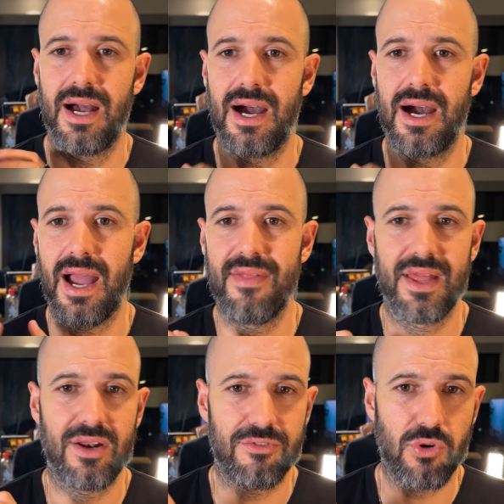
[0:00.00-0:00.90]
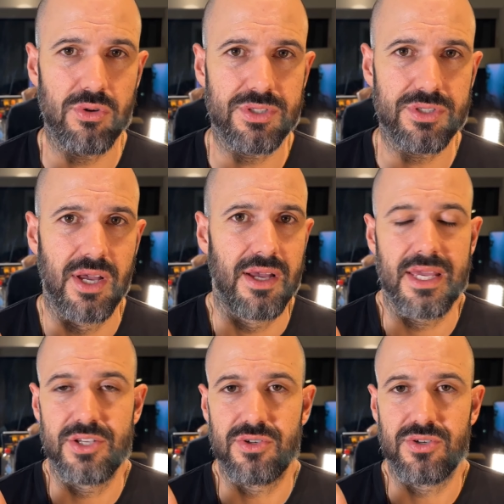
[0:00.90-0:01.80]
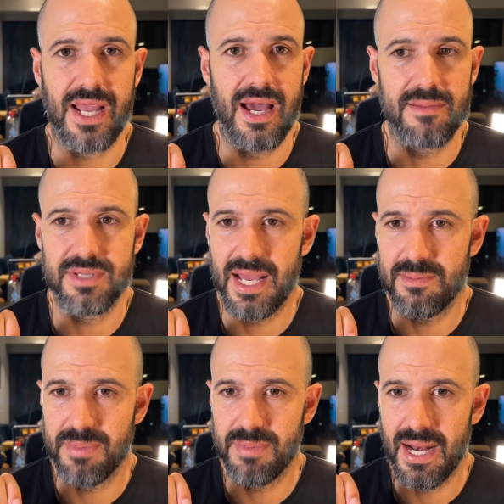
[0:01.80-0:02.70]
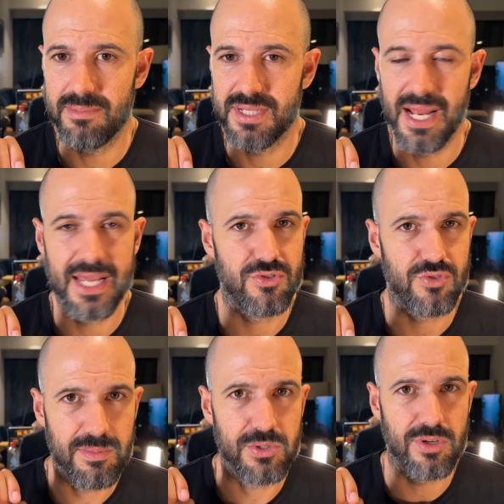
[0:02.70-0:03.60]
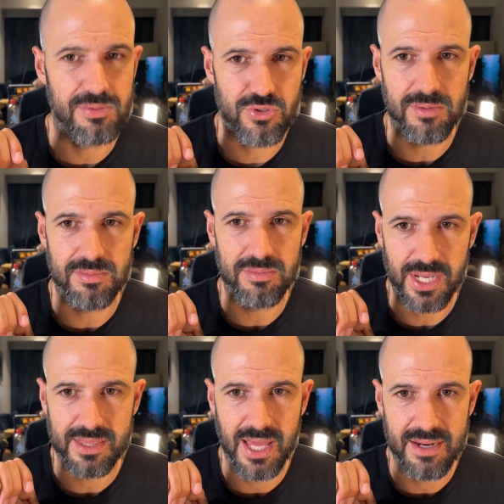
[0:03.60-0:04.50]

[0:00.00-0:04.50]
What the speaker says: And then, of course, is your account up to date and paid up to date? Triple check that